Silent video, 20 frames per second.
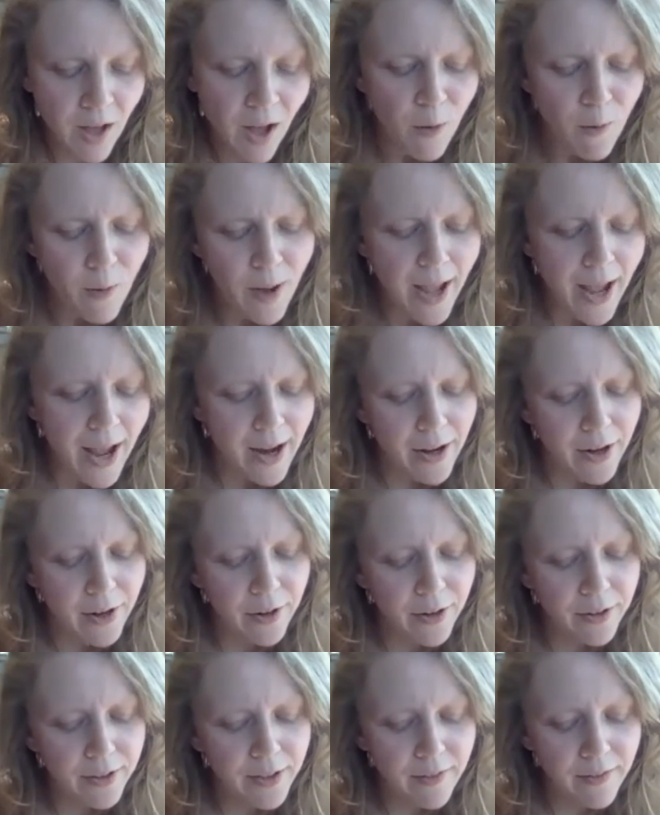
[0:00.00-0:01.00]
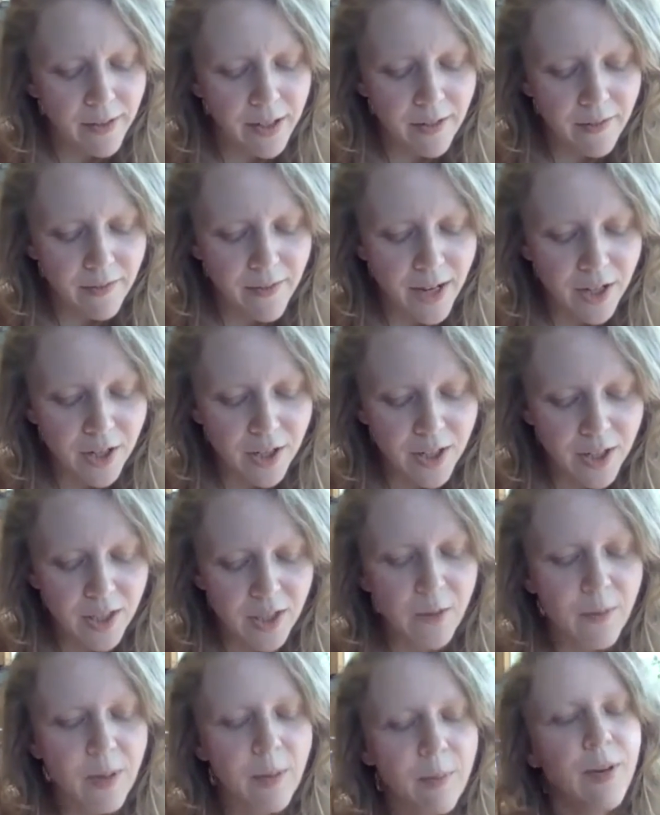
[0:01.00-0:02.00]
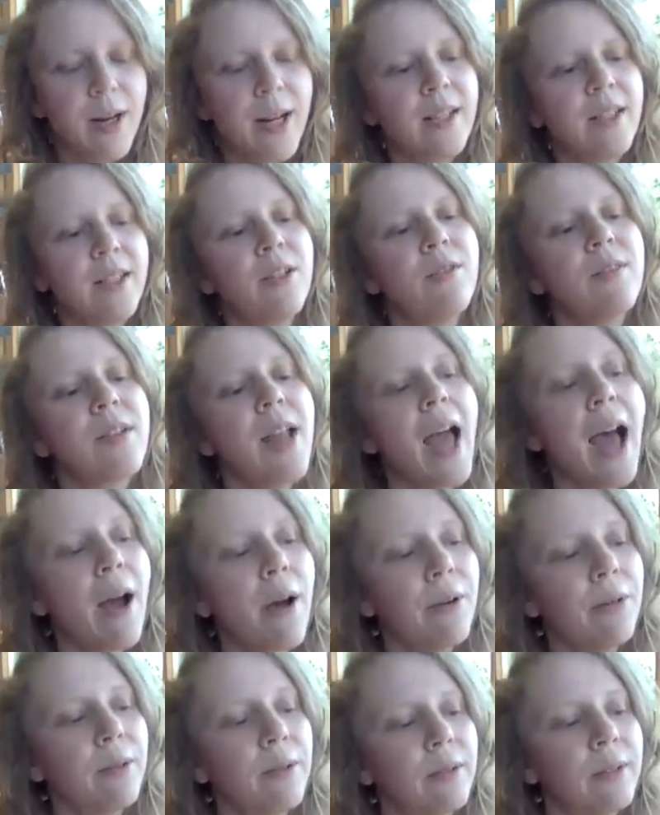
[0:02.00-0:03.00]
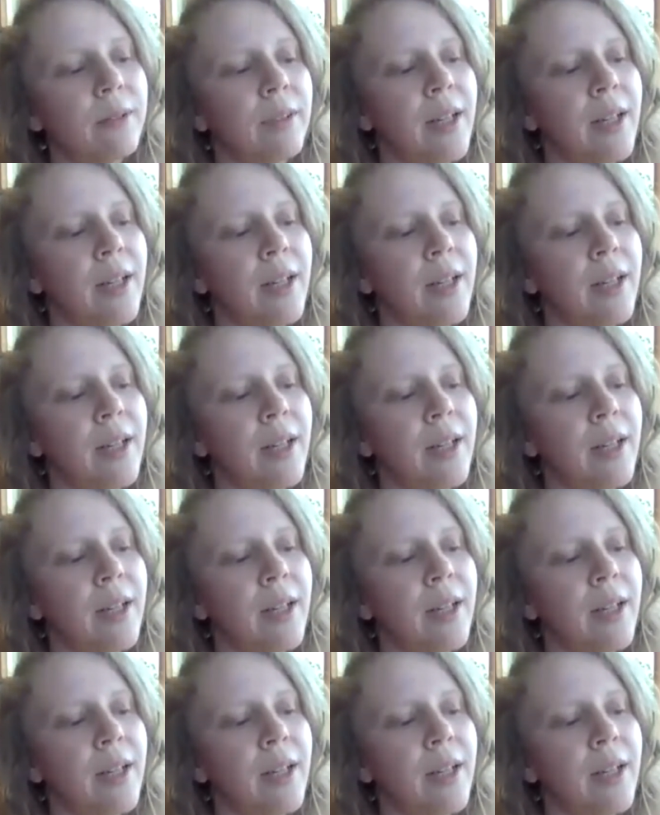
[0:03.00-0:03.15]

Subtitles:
What herald of innovation do we pray to now,